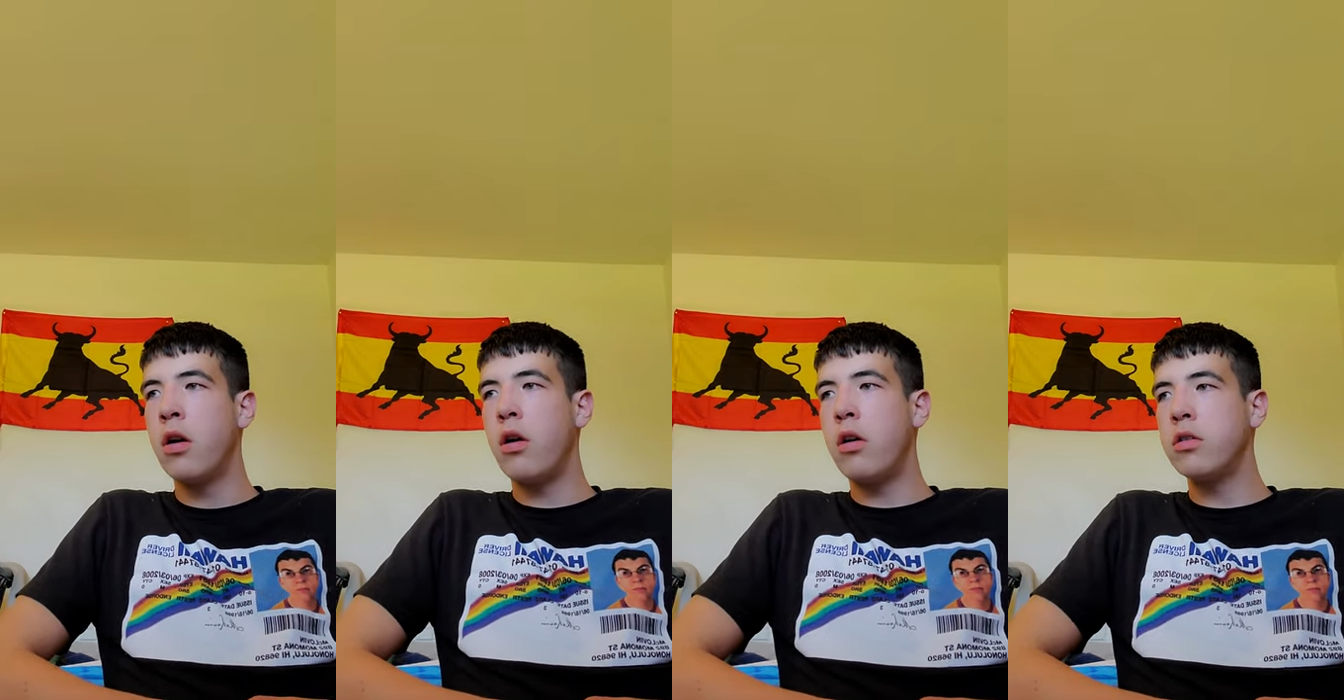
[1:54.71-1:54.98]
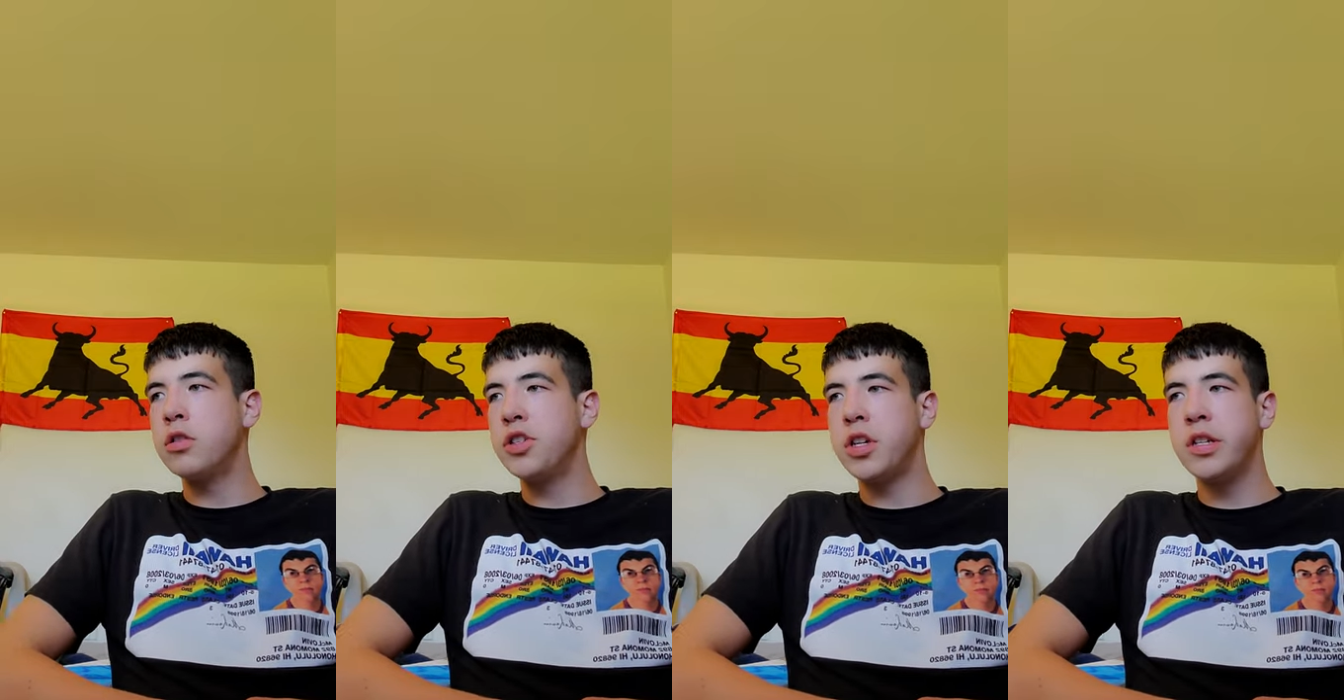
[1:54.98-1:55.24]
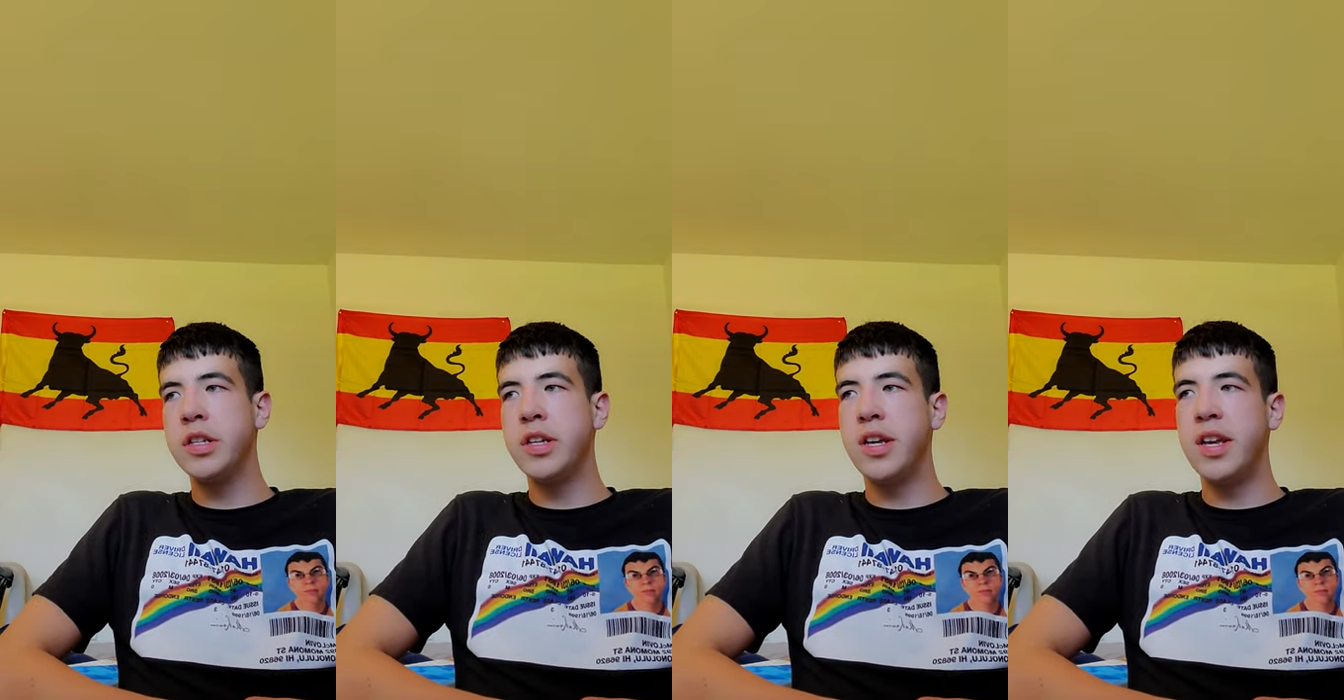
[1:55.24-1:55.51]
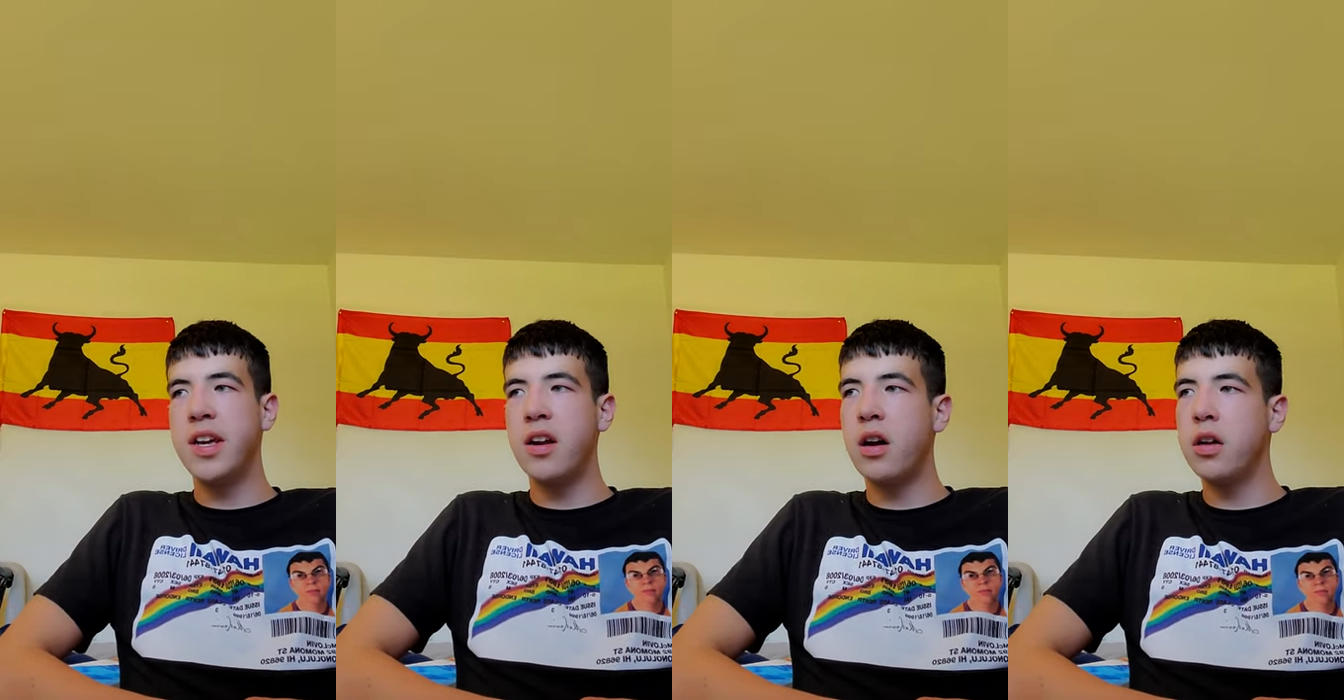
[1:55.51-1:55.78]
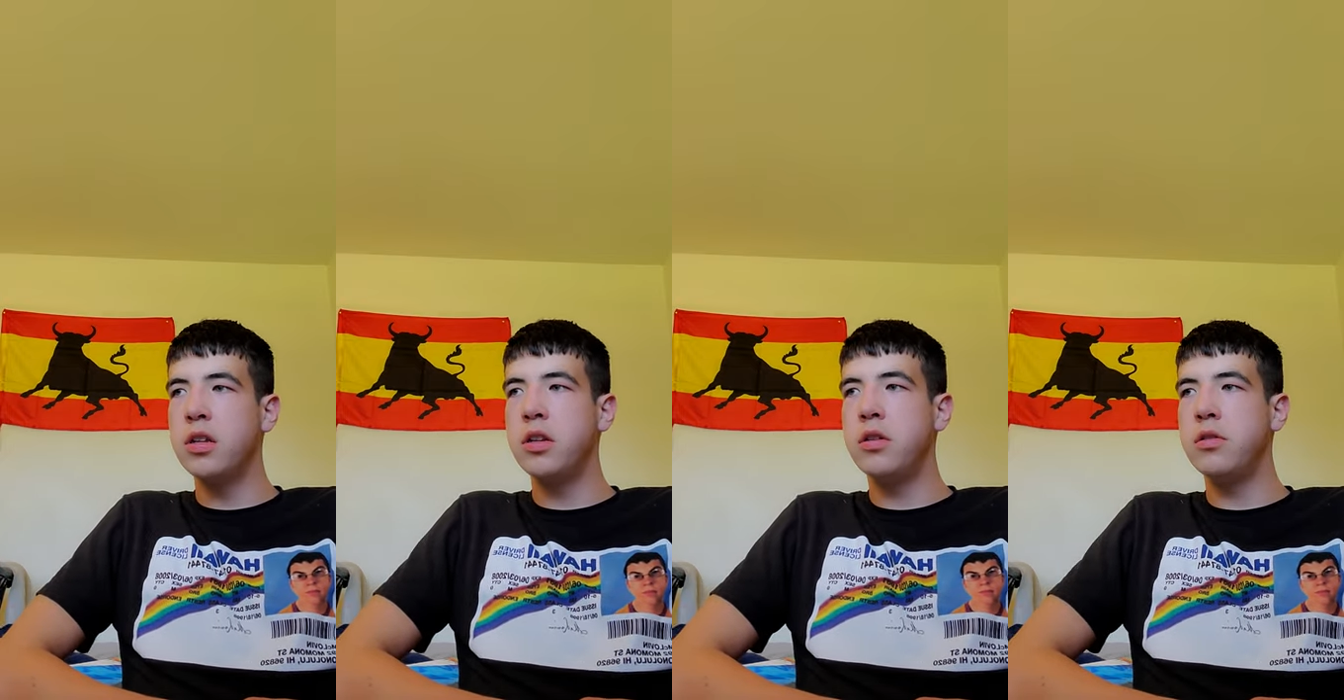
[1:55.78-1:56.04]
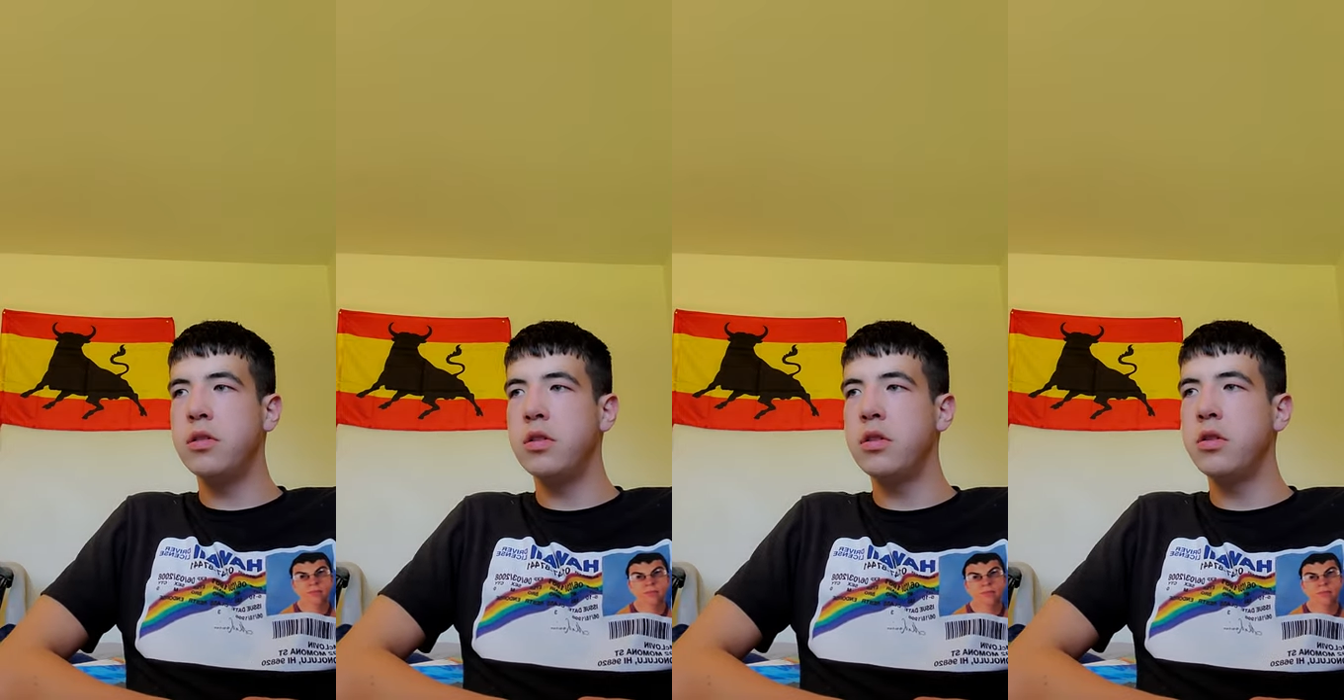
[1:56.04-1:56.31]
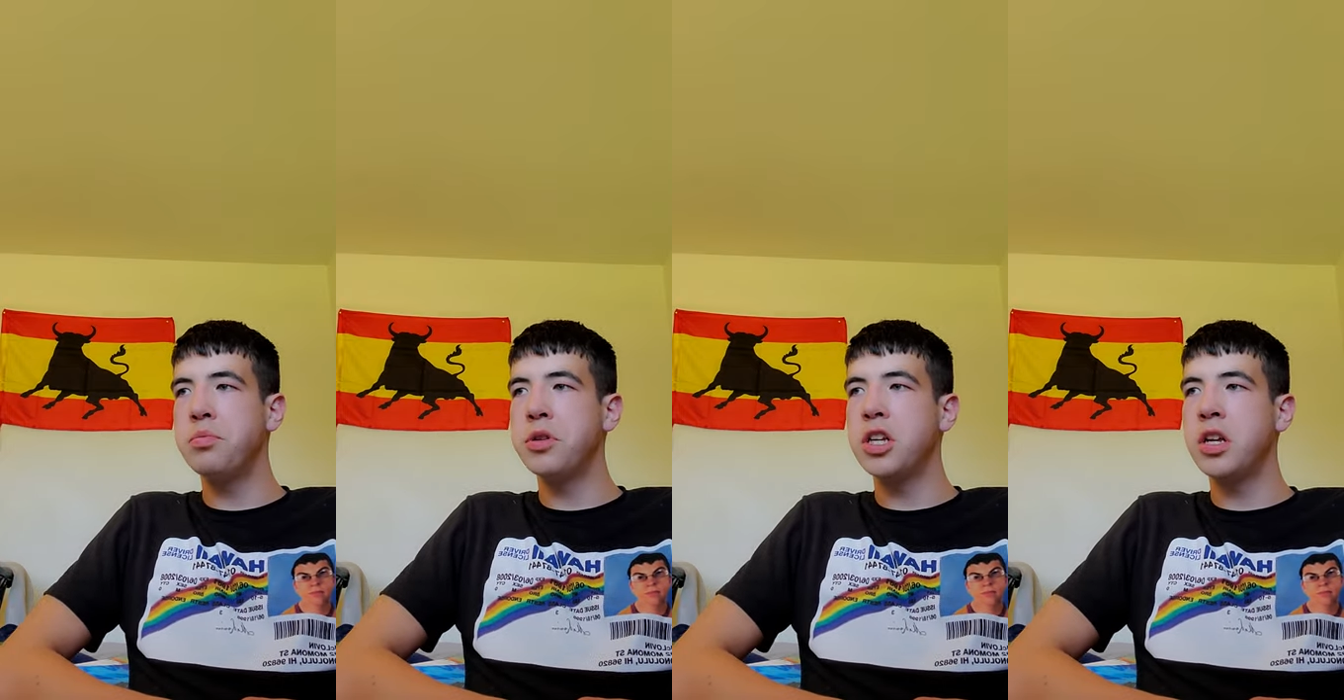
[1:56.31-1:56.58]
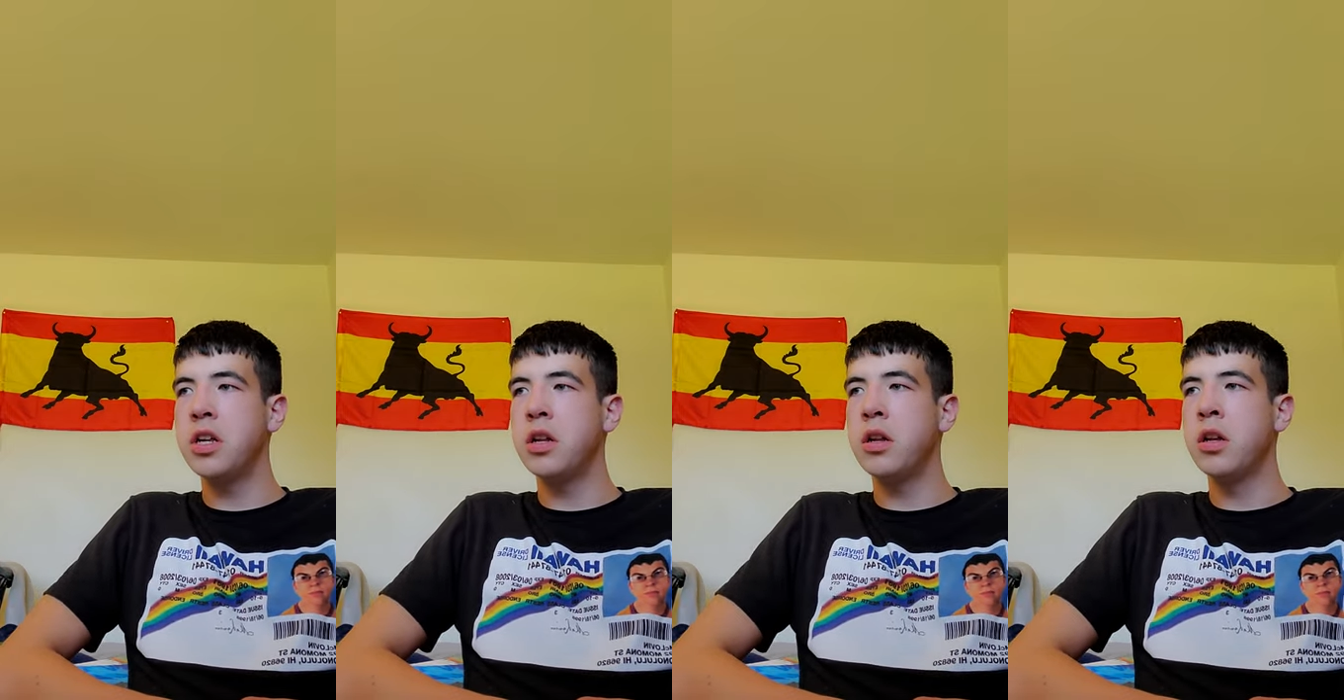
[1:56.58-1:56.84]
I'll just get on YouTube
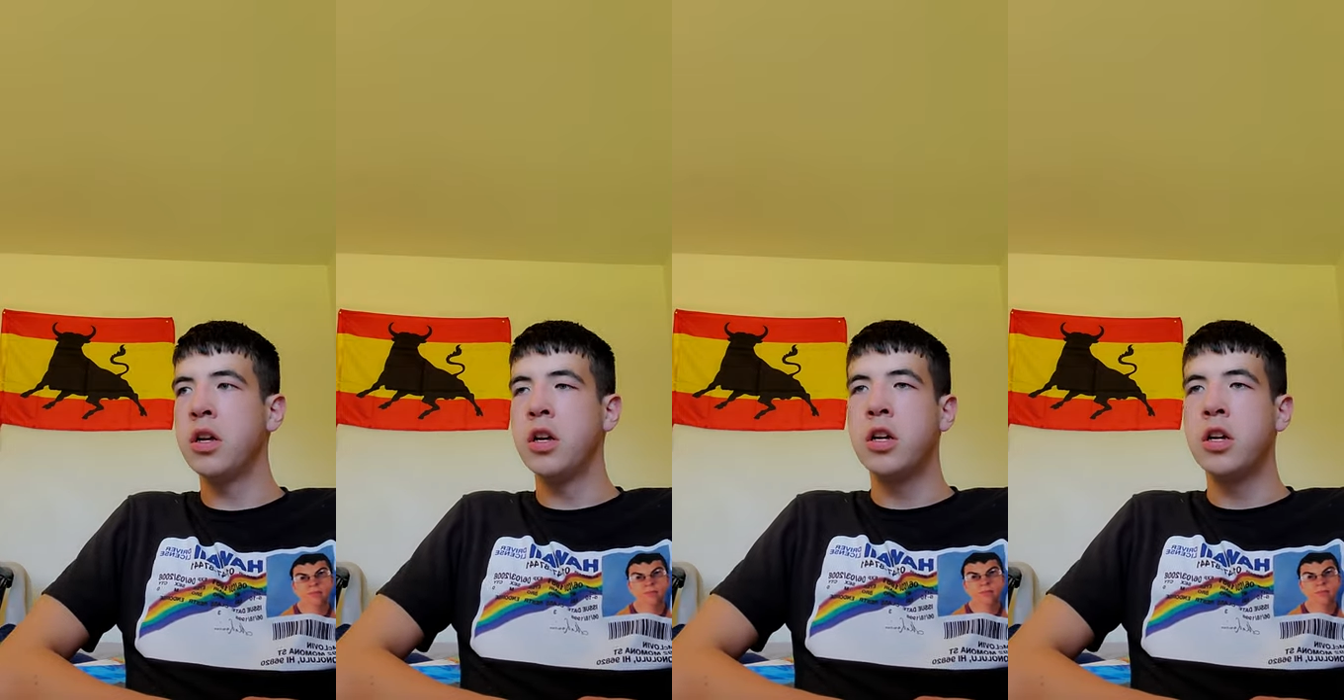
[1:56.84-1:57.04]
and